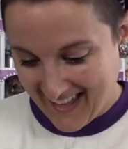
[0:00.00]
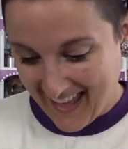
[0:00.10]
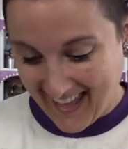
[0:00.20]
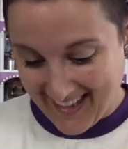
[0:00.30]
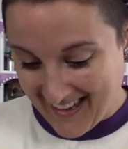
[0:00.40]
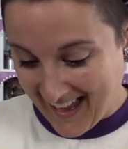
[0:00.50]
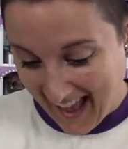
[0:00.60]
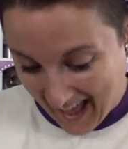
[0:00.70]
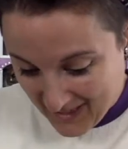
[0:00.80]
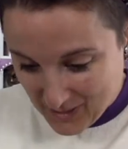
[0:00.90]
and it
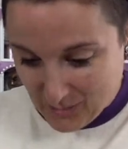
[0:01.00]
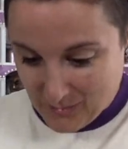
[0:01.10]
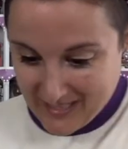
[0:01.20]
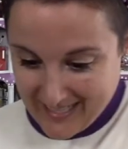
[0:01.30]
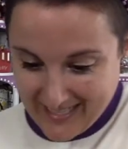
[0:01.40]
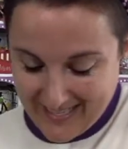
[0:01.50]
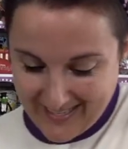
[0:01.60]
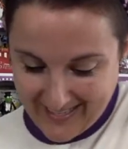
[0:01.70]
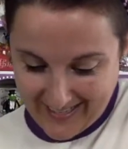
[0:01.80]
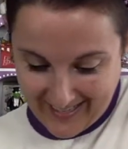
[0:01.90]
actually
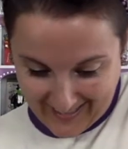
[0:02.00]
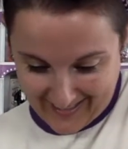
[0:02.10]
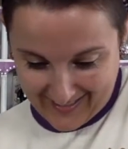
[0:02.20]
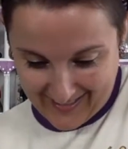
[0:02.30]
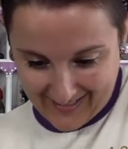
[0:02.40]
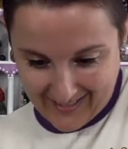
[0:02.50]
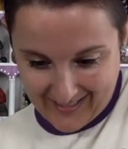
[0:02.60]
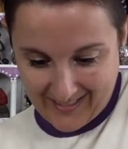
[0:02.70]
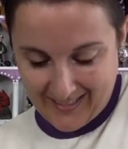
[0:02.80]
is